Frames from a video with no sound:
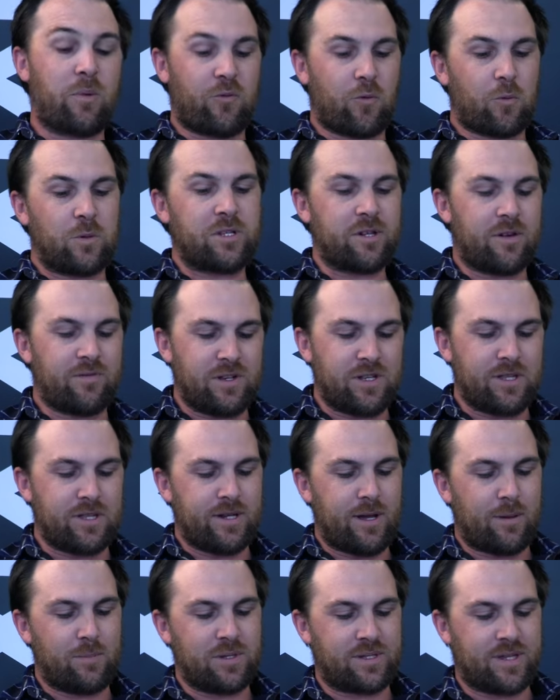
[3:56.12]
before we dive into the
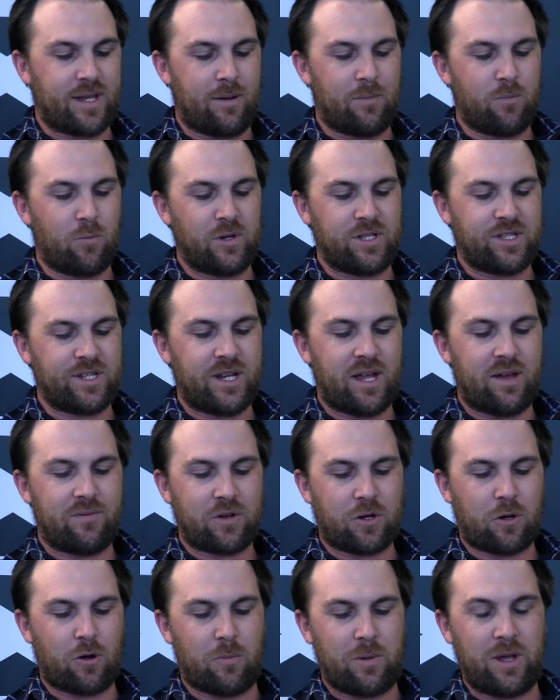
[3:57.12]
numbers, um, we did have
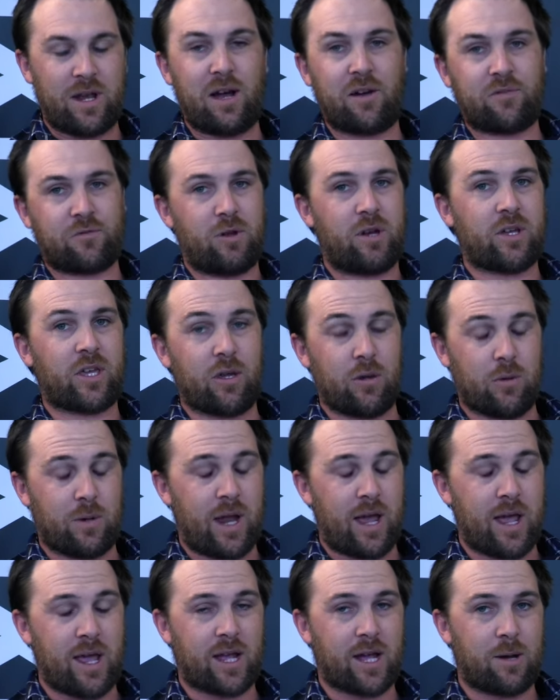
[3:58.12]
a comment after our Q&A
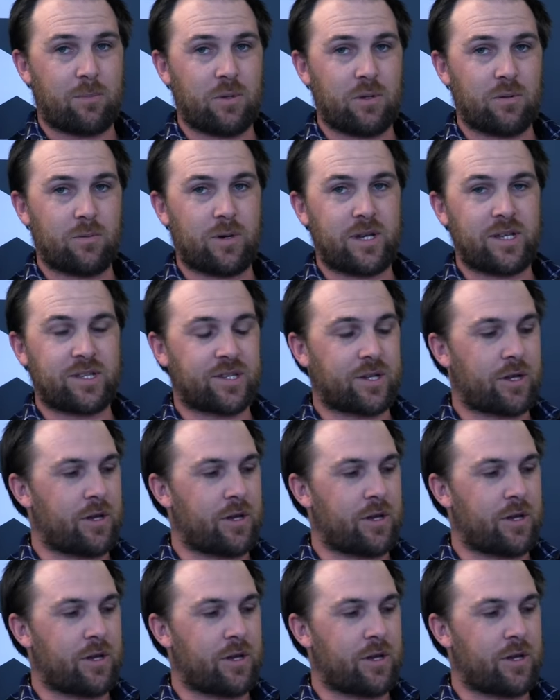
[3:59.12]
a couple of weeks